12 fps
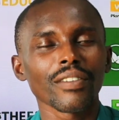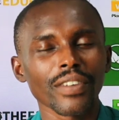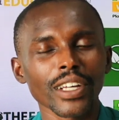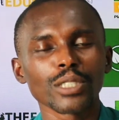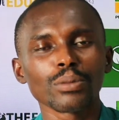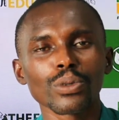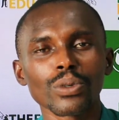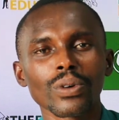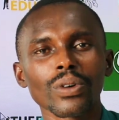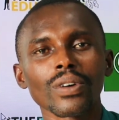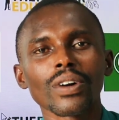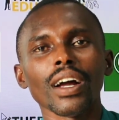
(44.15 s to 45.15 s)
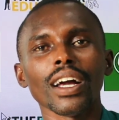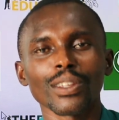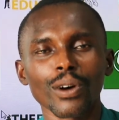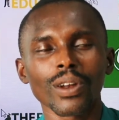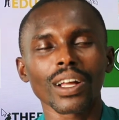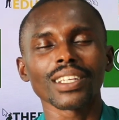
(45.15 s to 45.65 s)
Facebook,
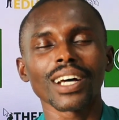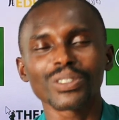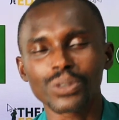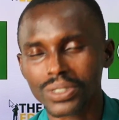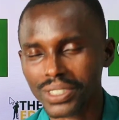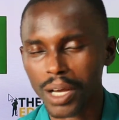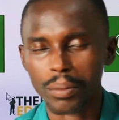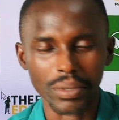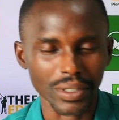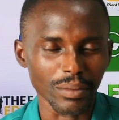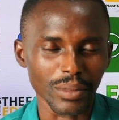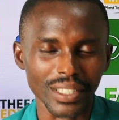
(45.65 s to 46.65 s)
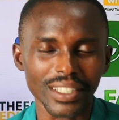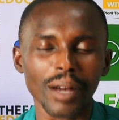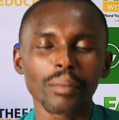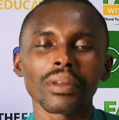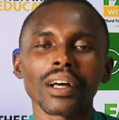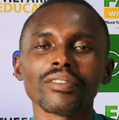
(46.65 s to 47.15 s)
and all other social
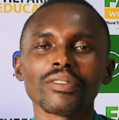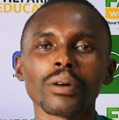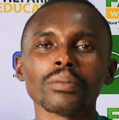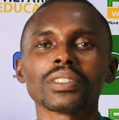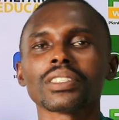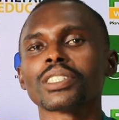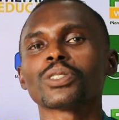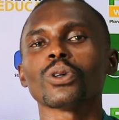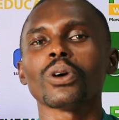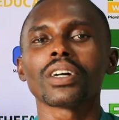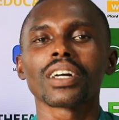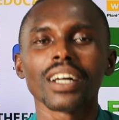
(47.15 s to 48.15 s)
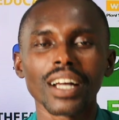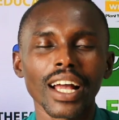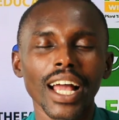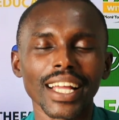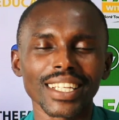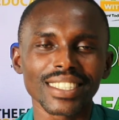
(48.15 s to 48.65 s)
media platforms, TikTok
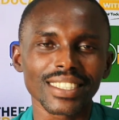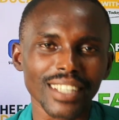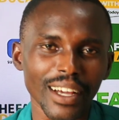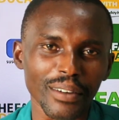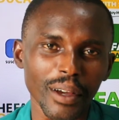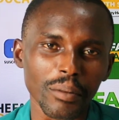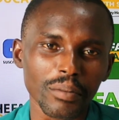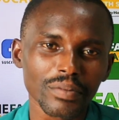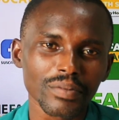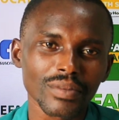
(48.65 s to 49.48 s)
and Instagram.